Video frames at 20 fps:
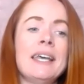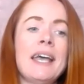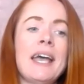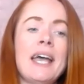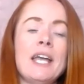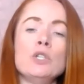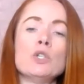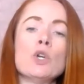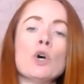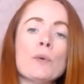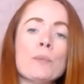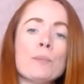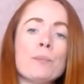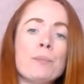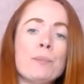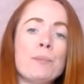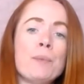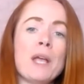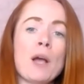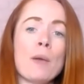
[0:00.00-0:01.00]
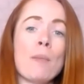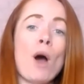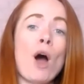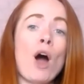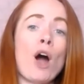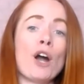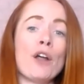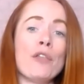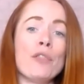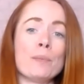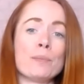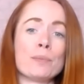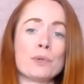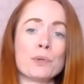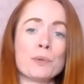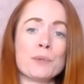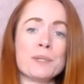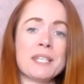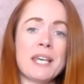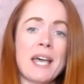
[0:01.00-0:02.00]
and not being a part of the
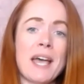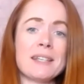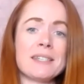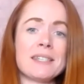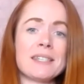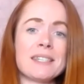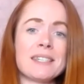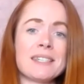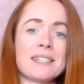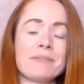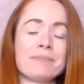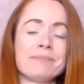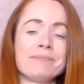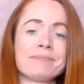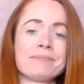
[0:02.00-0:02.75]
process,